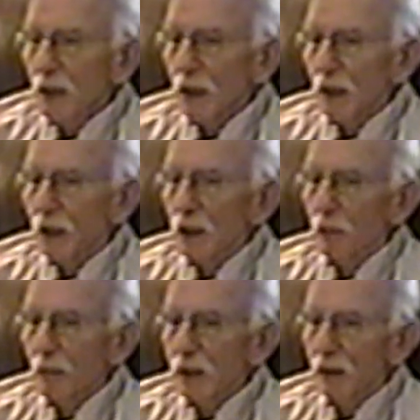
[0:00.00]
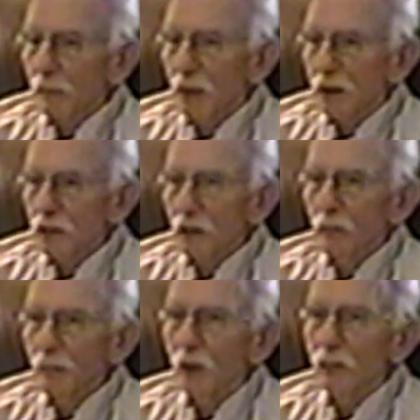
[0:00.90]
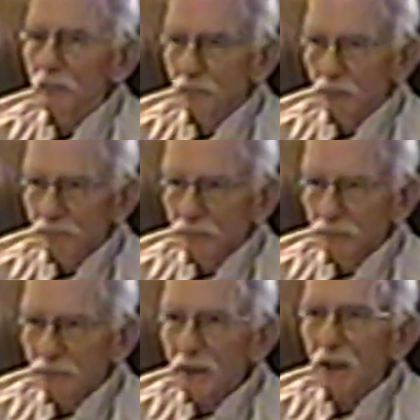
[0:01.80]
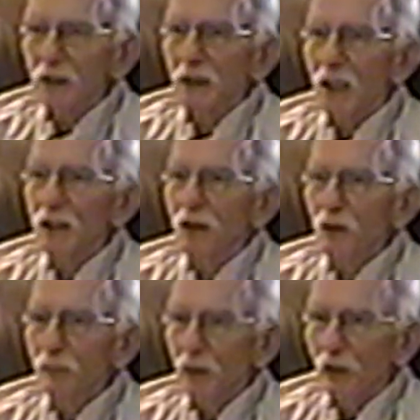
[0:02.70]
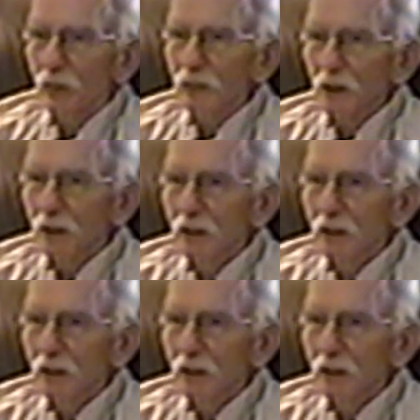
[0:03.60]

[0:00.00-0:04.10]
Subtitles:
And I made it back to the boat. And I got in the boat.